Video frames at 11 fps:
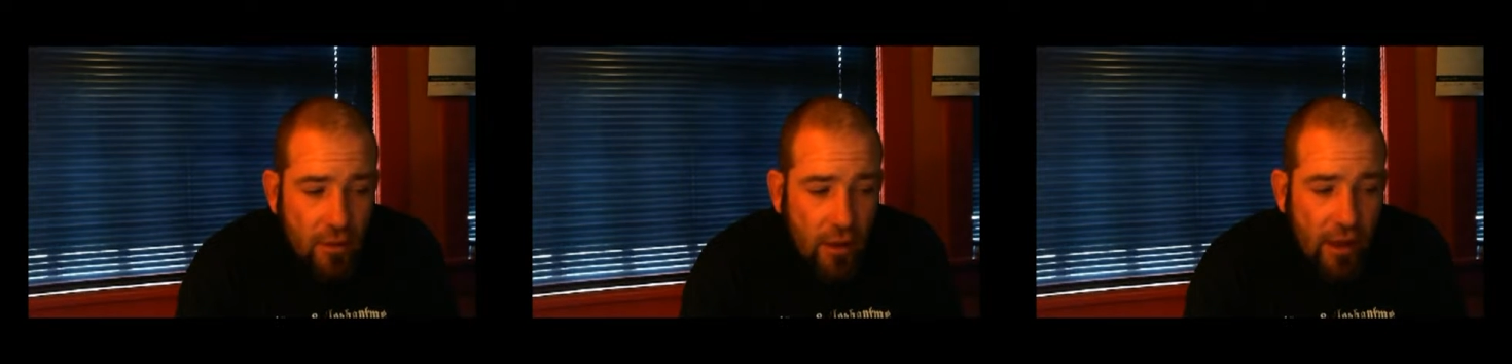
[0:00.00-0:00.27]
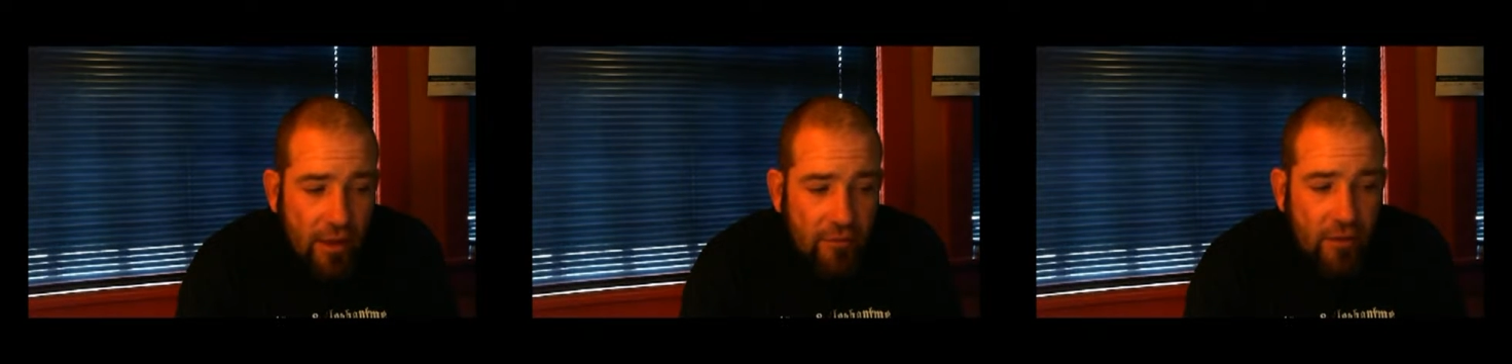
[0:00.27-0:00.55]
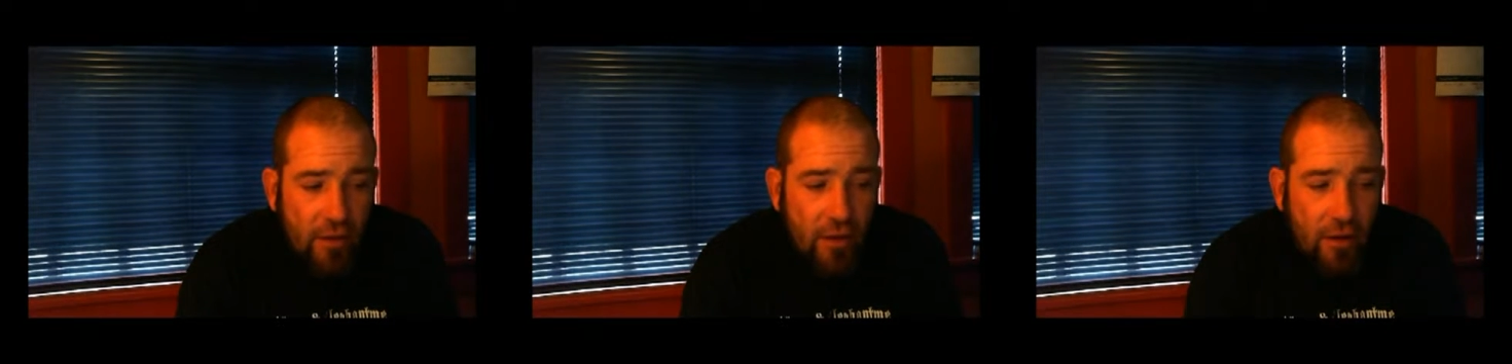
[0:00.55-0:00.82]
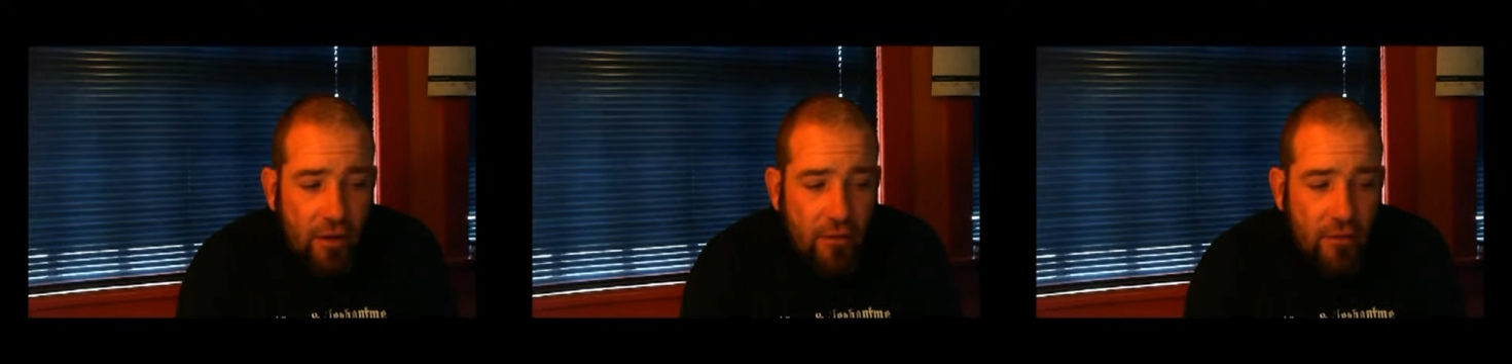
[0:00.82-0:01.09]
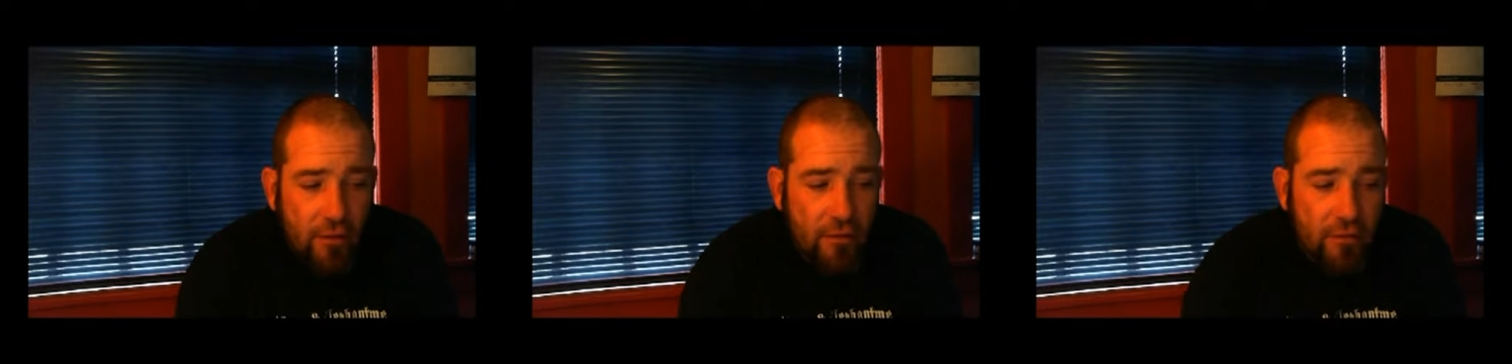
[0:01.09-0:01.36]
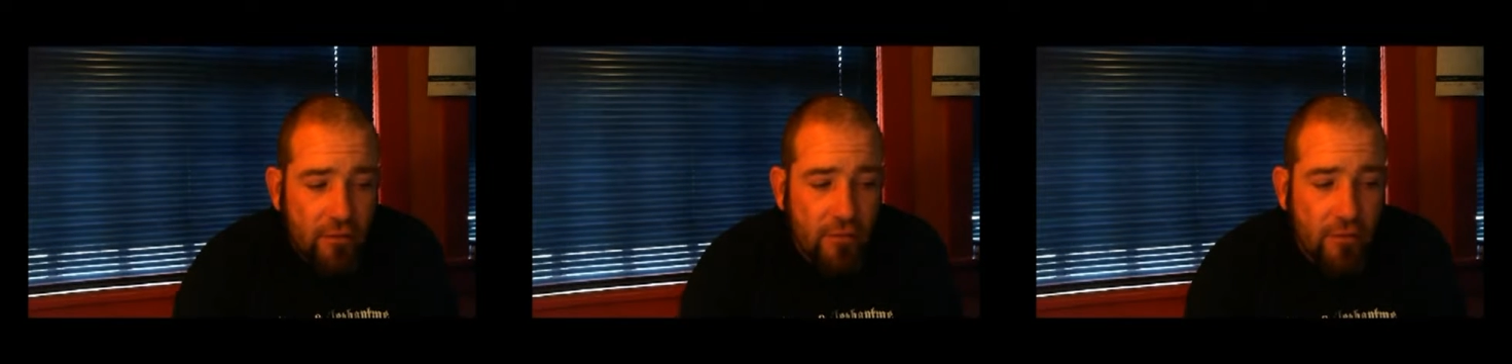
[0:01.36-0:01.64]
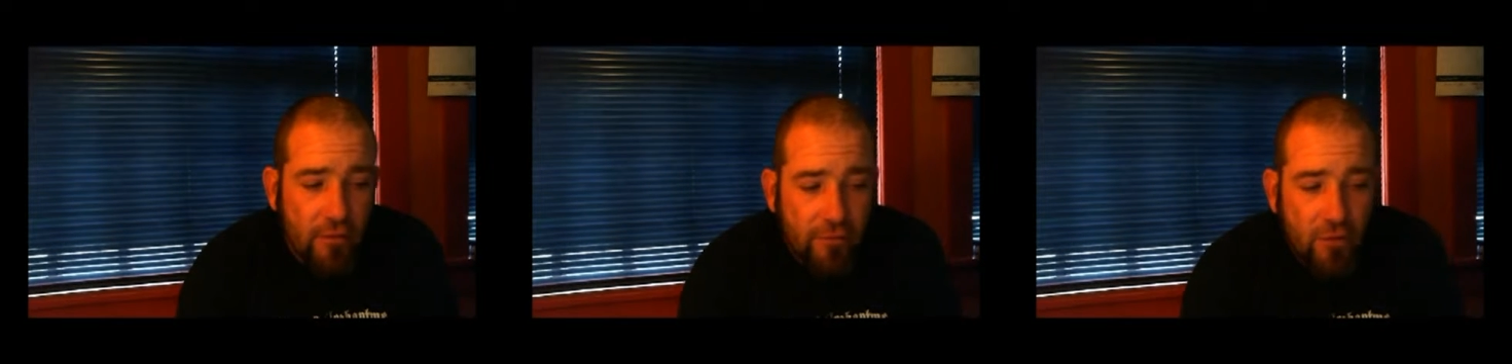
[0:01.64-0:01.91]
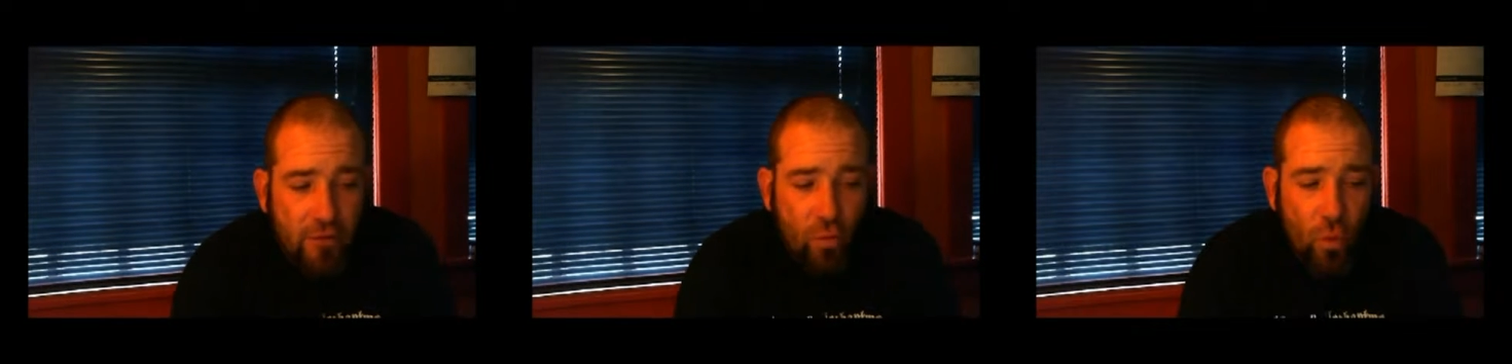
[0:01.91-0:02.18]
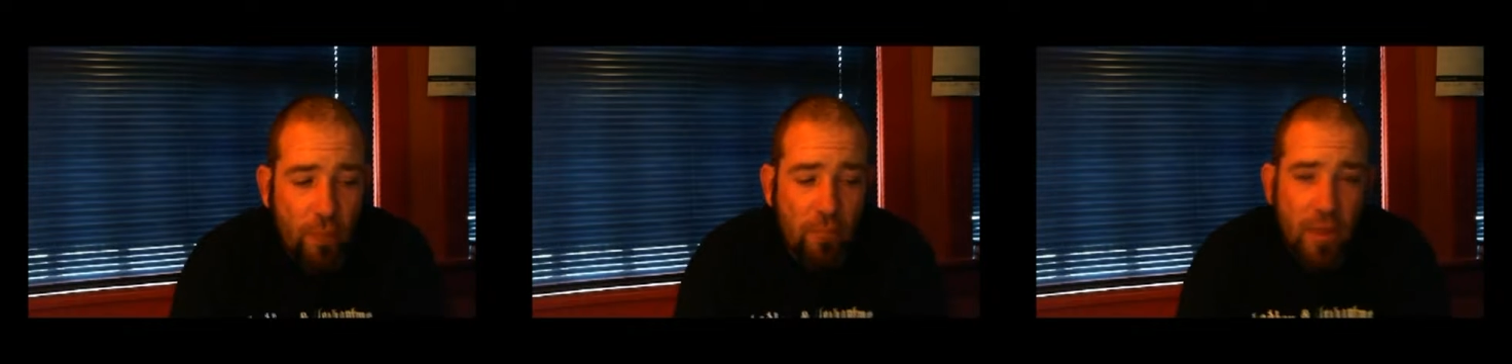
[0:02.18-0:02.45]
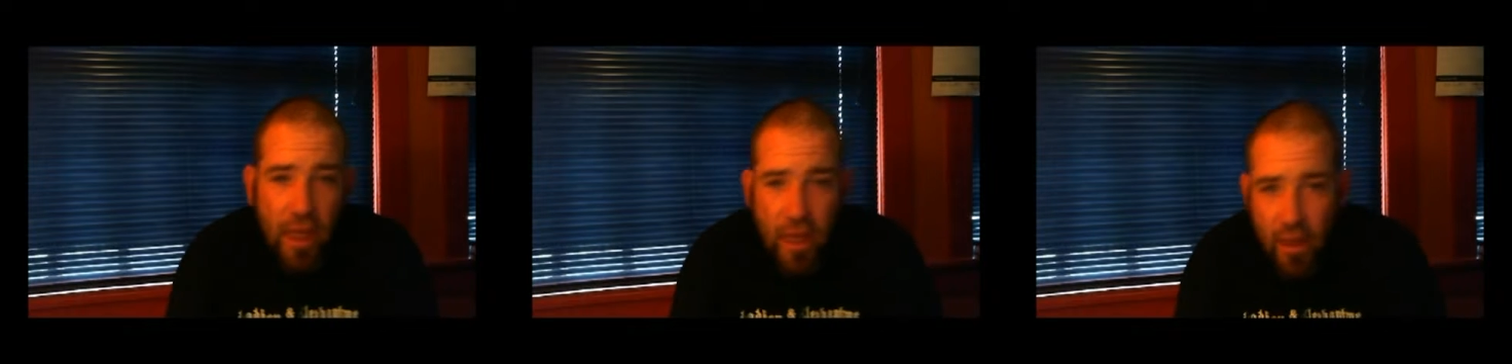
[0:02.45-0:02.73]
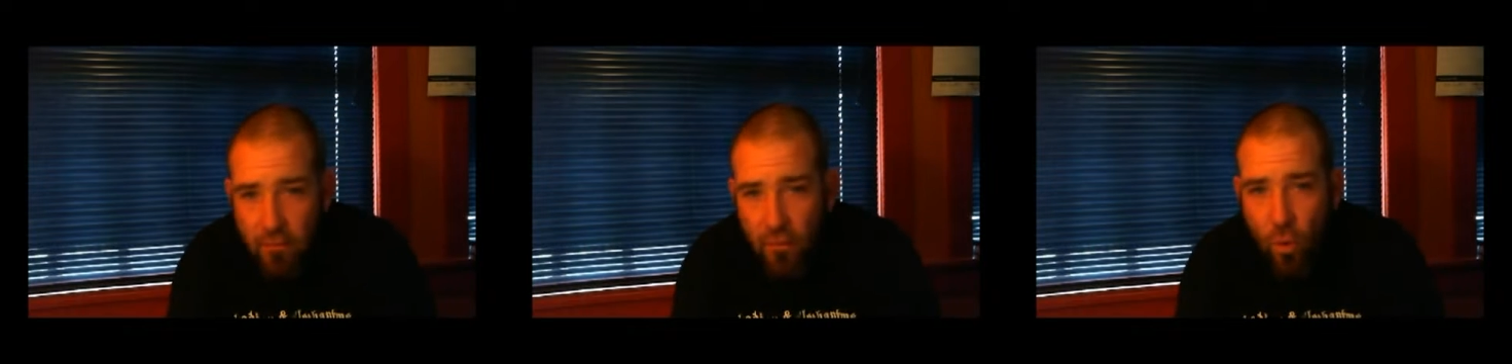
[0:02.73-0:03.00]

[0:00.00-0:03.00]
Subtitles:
I have this is our first webcam